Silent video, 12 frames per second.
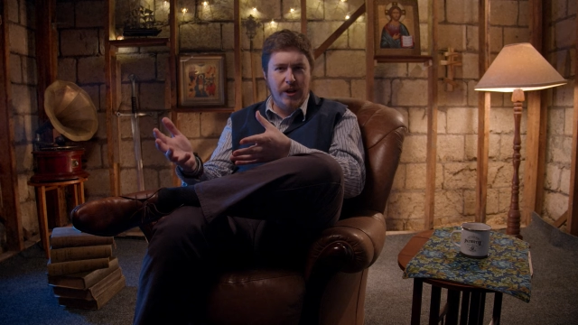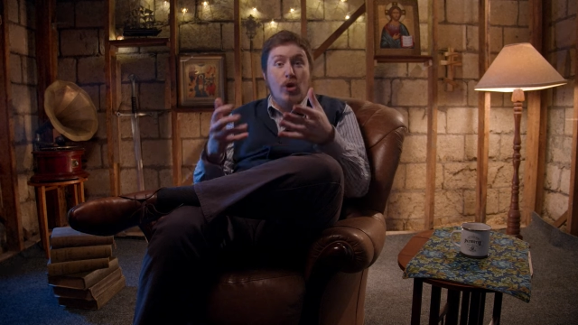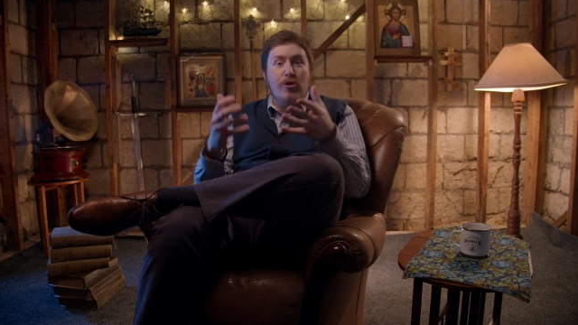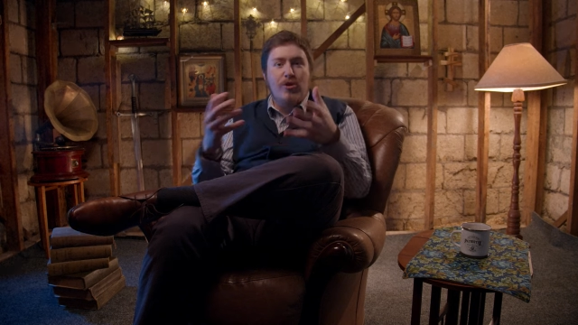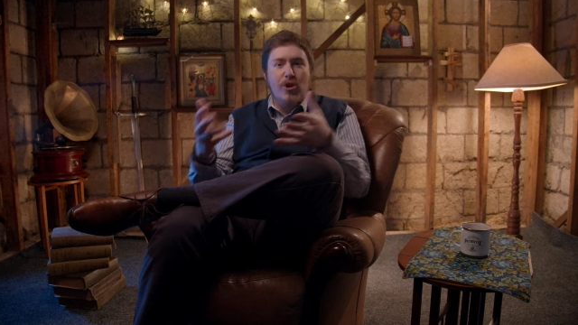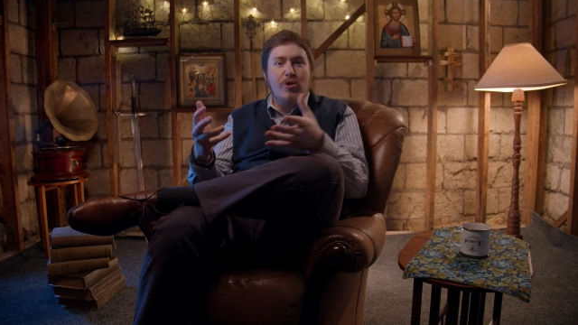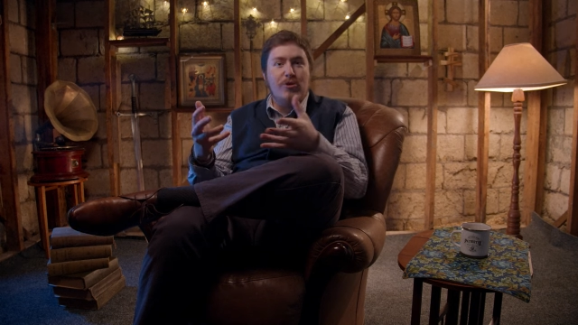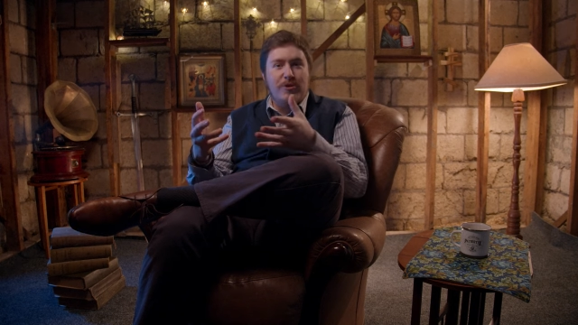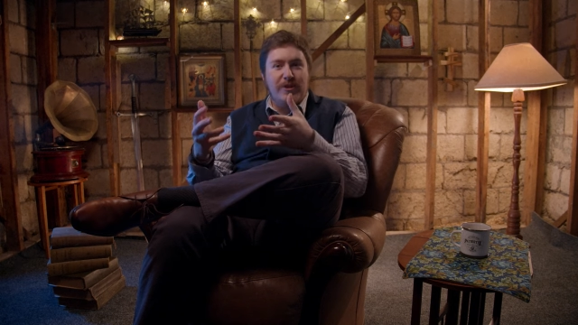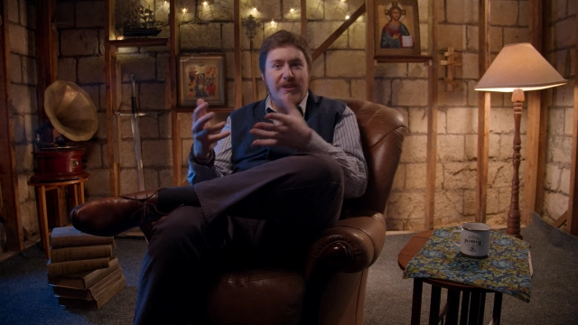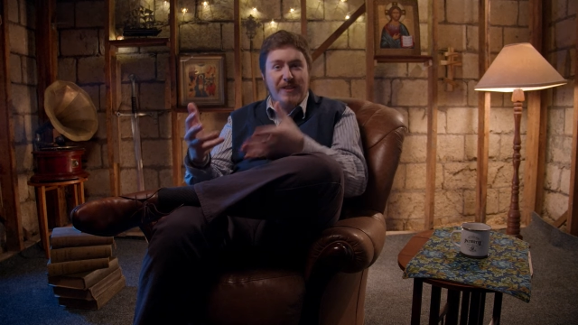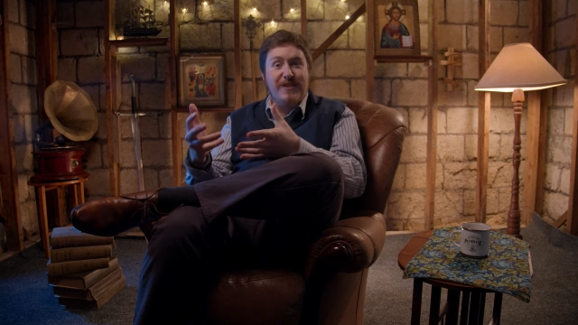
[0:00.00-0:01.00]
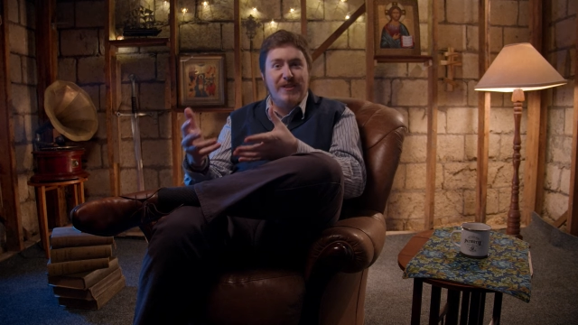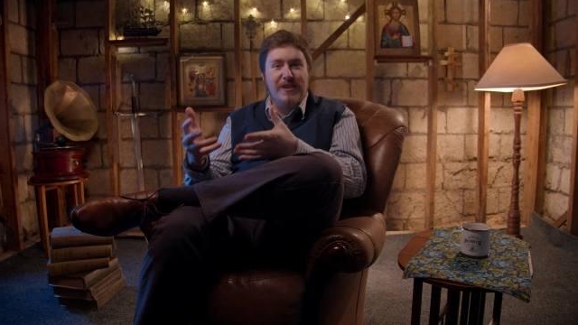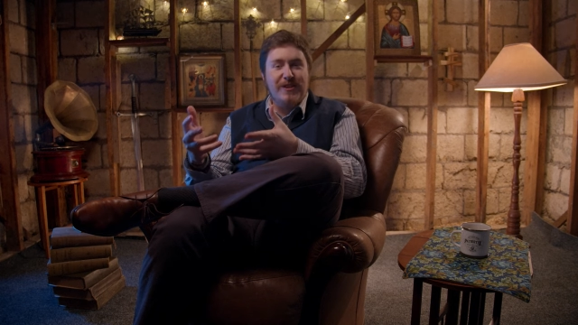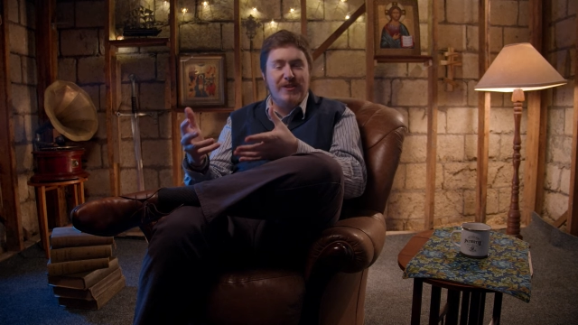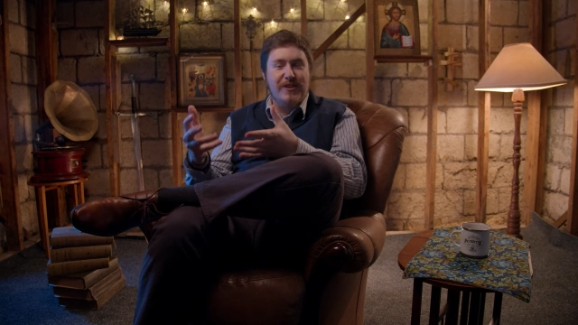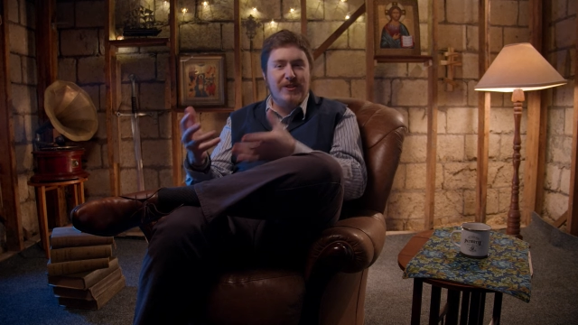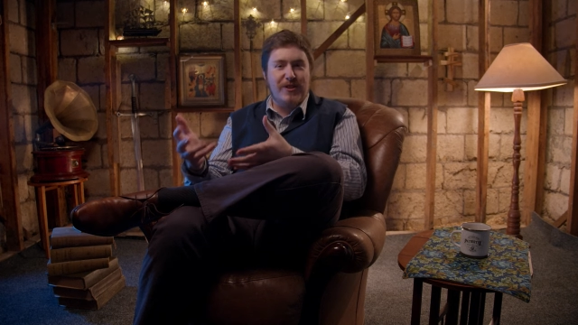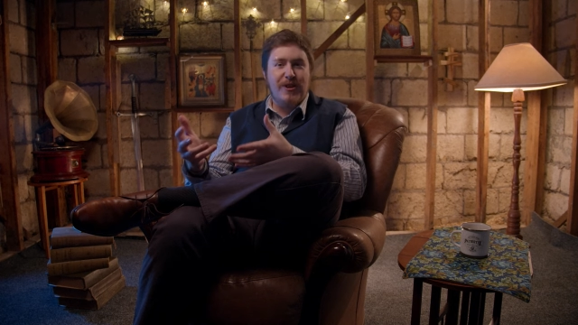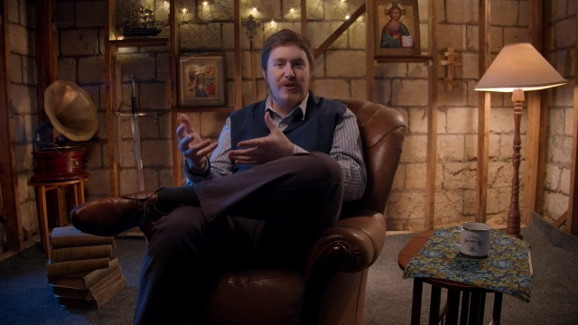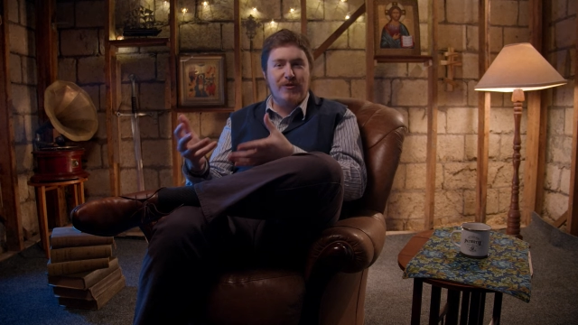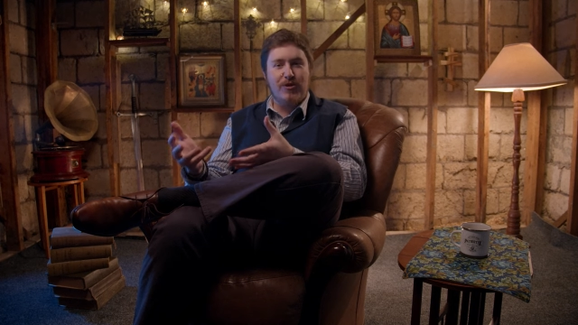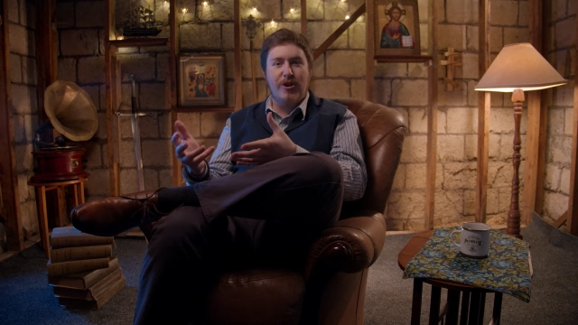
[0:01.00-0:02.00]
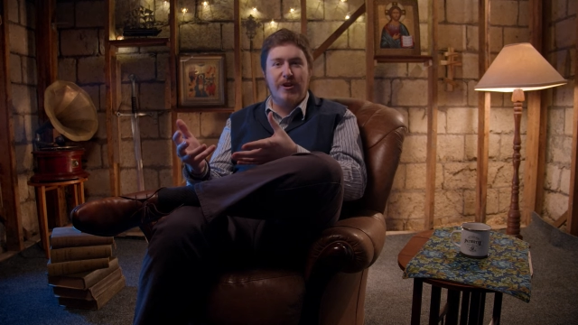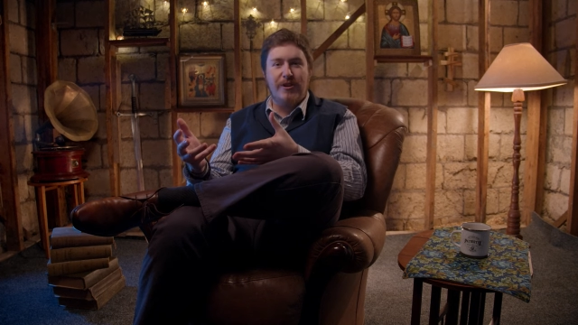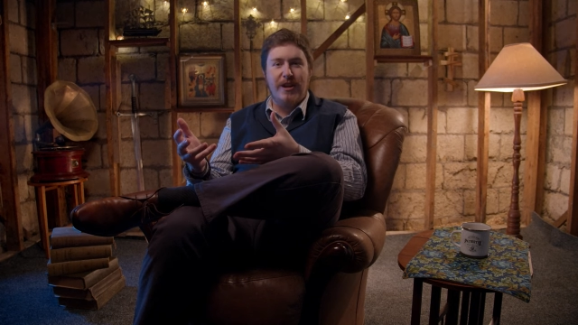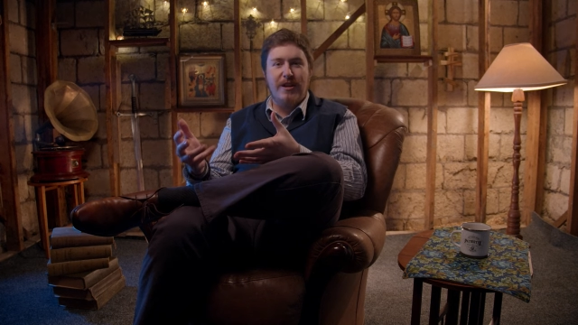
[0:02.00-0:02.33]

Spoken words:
John knows that this is the Son of God,